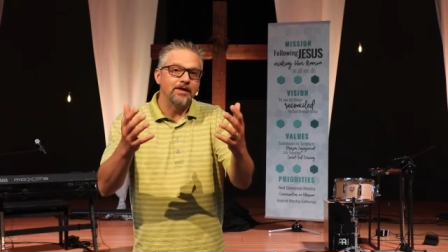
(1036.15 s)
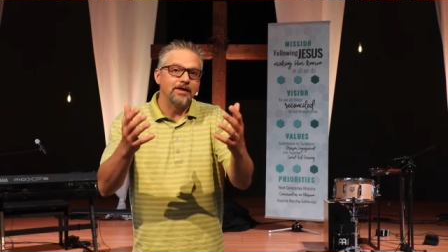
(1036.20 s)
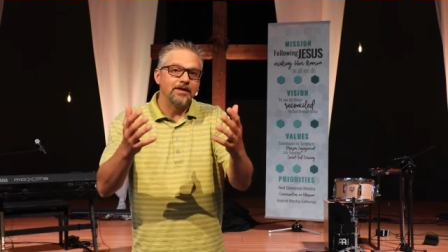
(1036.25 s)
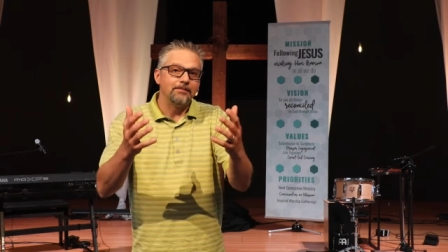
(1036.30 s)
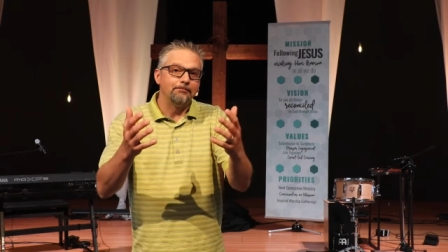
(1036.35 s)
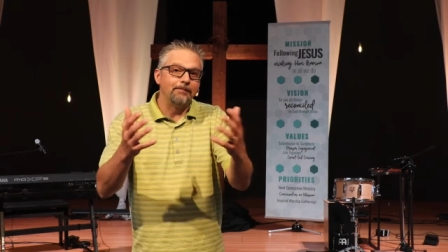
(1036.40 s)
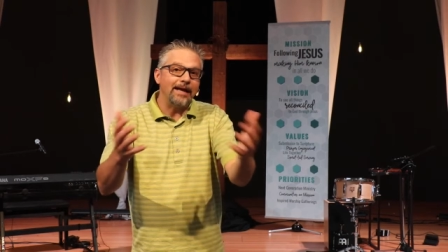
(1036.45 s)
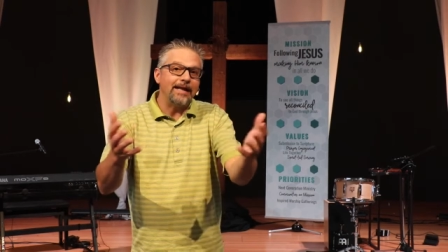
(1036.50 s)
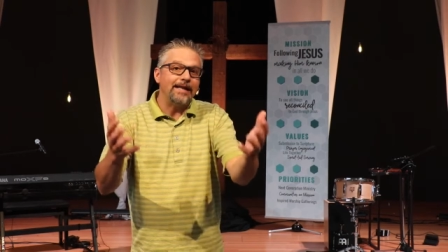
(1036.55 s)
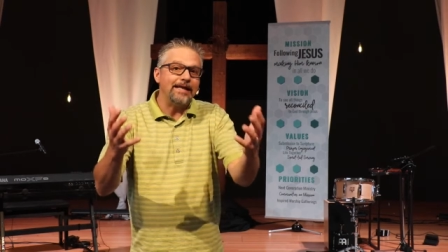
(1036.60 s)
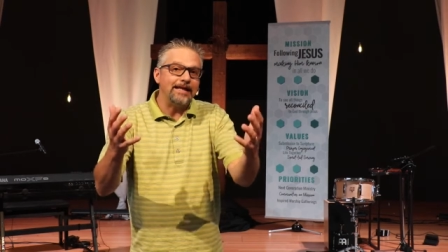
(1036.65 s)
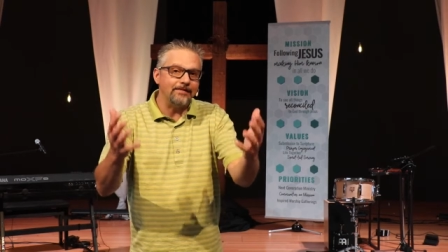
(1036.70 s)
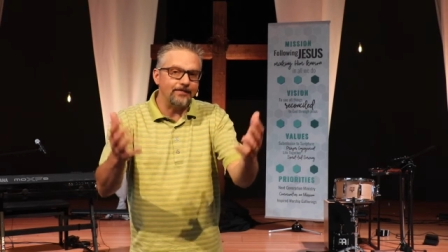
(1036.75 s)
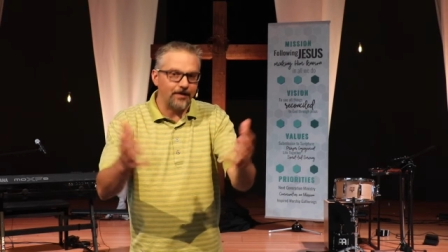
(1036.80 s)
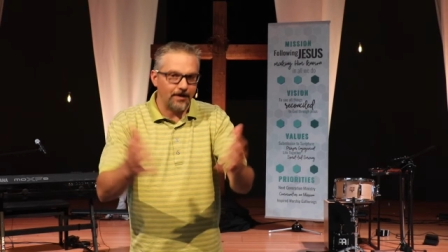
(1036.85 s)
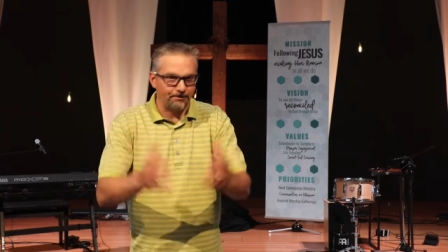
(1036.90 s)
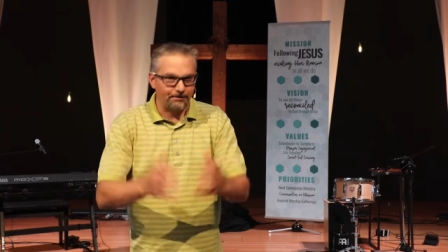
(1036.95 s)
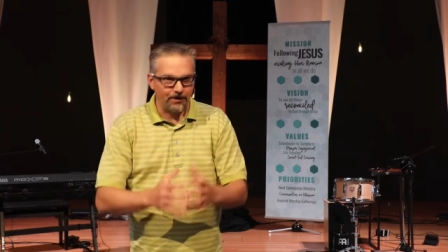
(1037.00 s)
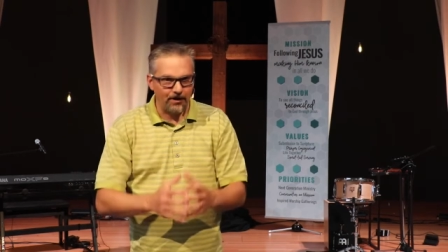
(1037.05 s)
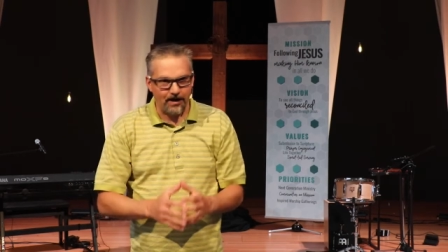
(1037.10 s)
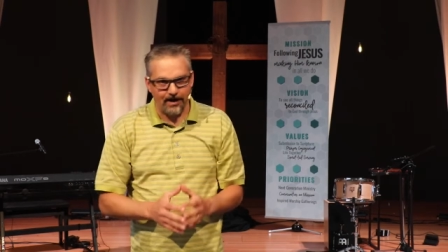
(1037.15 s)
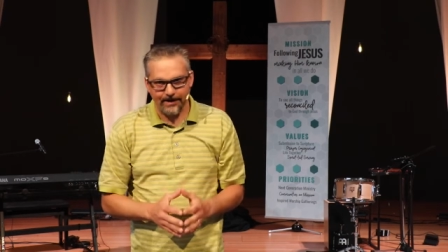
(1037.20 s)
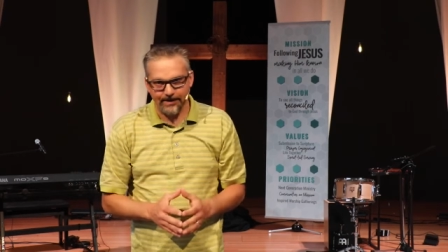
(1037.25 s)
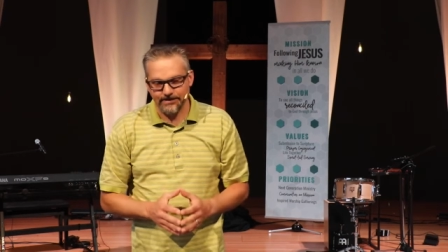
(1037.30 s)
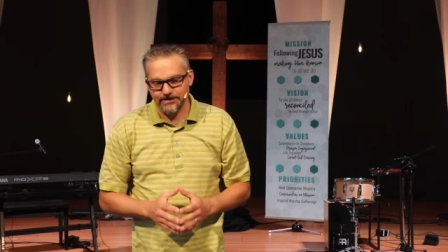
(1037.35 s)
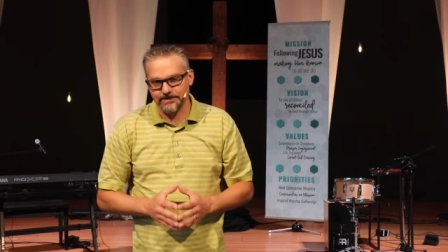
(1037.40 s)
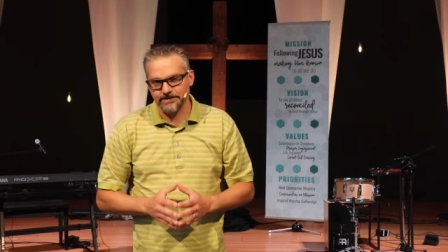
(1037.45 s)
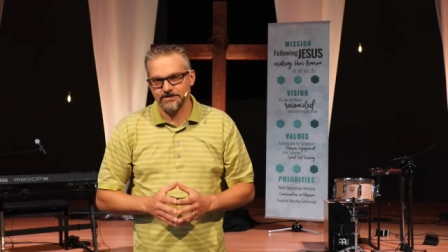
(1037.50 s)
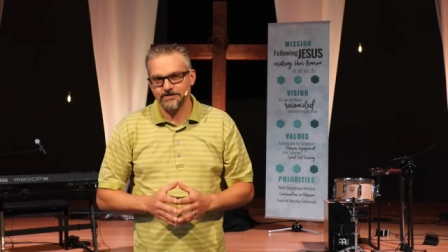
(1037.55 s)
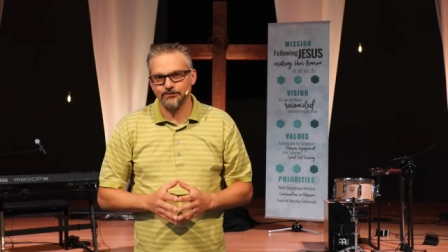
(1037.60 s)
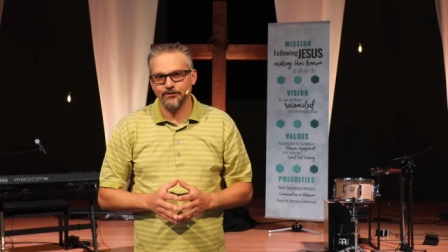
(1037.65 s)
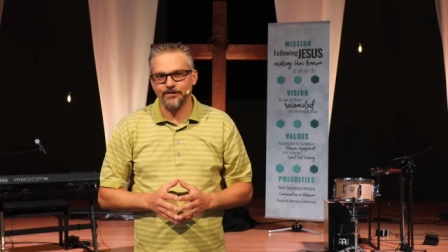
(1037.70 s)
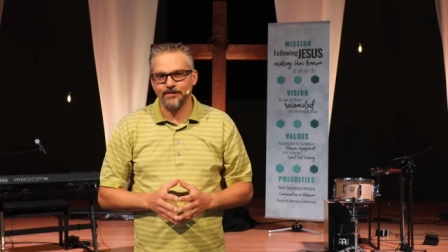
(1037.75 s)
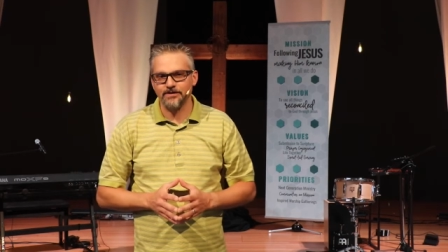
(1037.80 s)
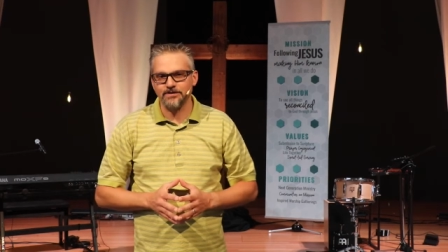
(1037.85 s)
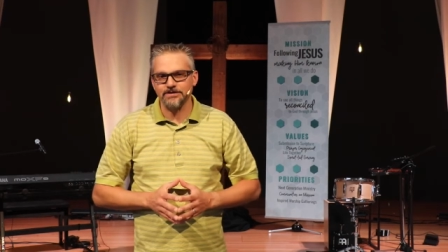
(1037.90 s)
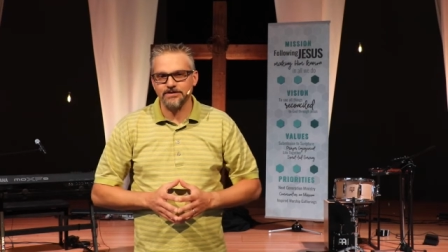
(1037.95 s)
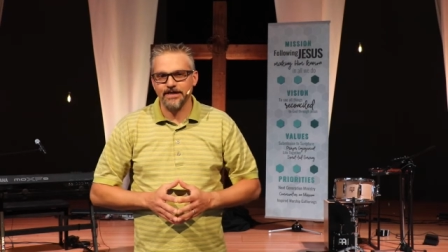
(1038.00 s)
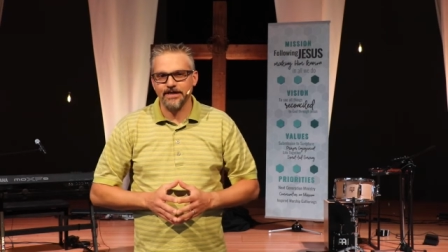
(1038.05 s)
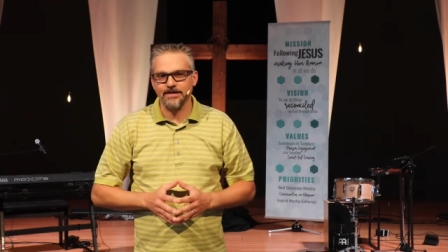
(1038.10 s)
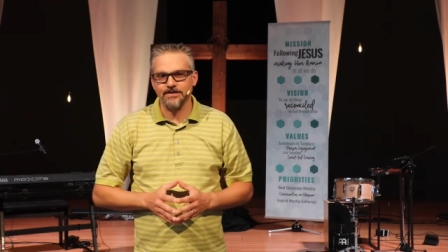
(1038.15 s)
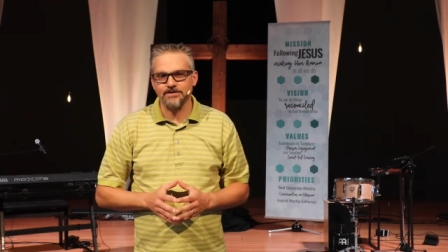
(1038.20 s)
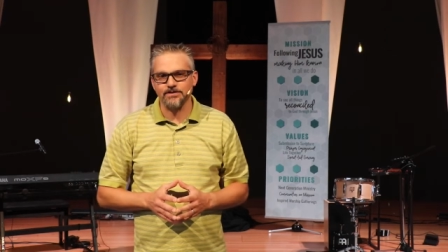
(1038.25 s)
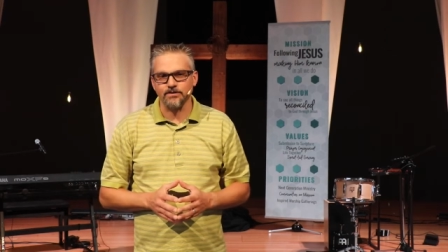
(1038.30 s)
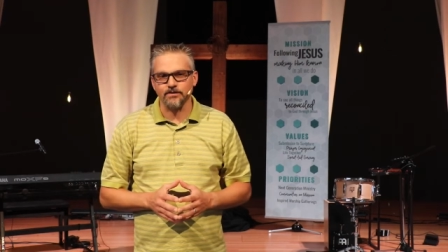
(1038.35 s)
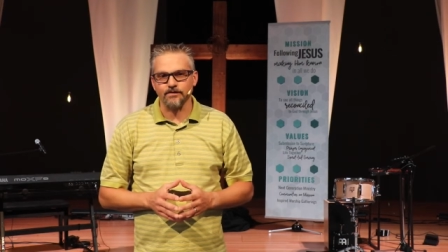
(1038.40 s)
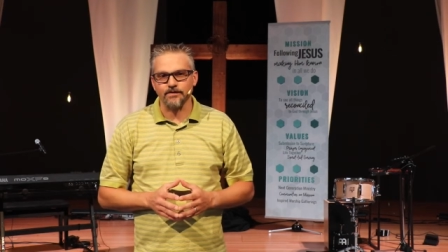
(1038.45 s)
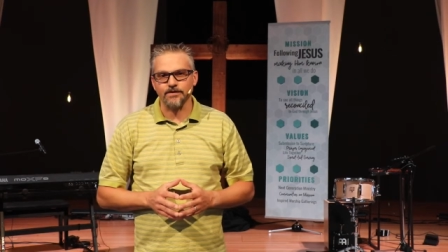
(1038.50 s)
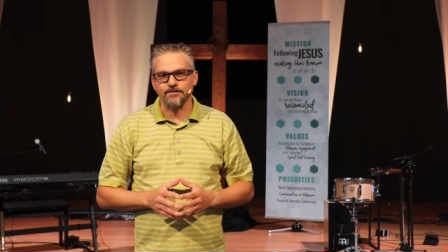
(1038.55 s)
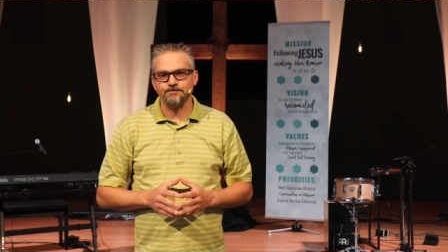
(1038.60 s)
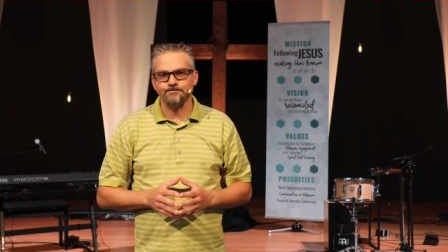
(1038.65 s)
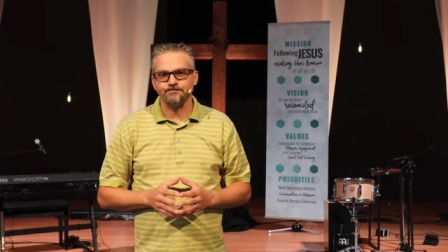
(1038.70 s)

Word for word: money in their pockets when their stay is over.